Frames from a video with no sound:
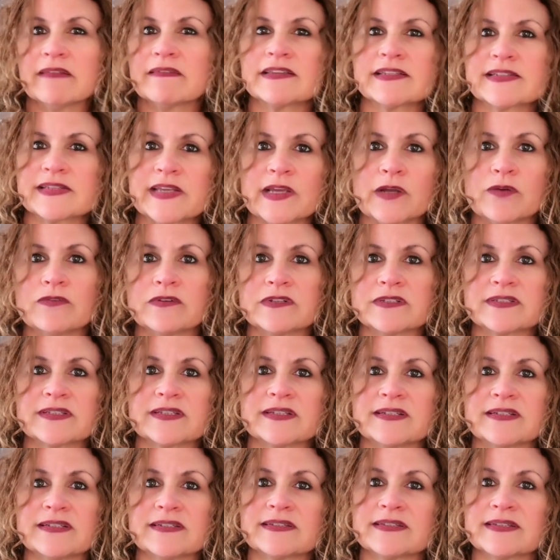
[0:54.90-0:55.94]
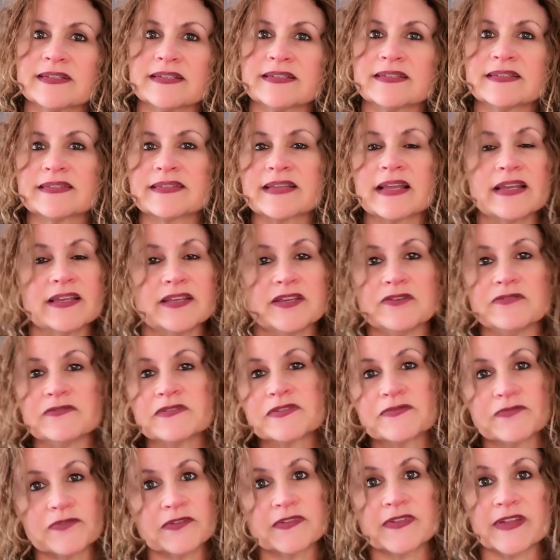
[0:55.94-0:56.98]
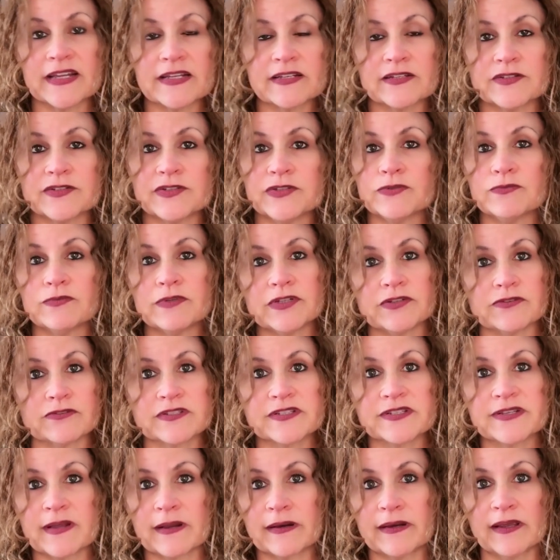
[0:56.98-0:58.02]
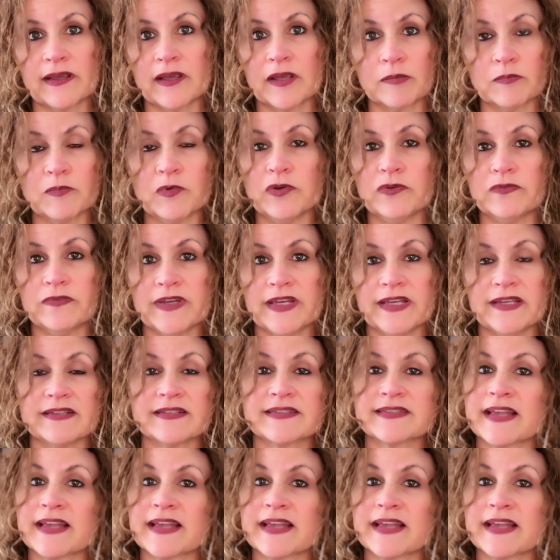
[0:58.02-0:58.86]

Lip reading: the sequences is a useful thing to do when you're studying movies,